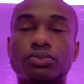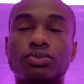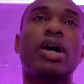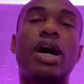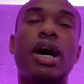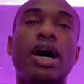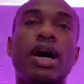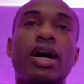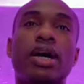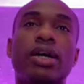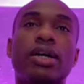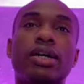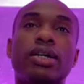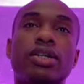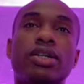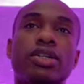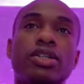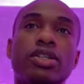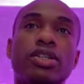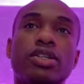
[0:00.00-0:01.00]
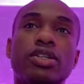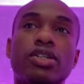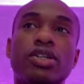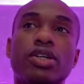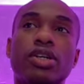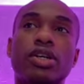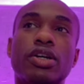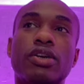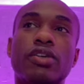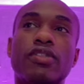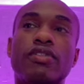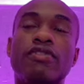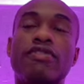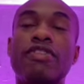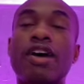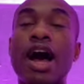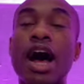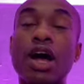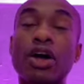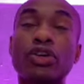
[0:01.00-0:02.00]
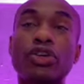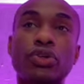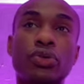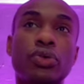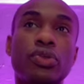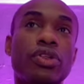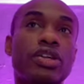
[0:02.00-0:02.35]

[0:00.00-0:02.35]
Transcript: I value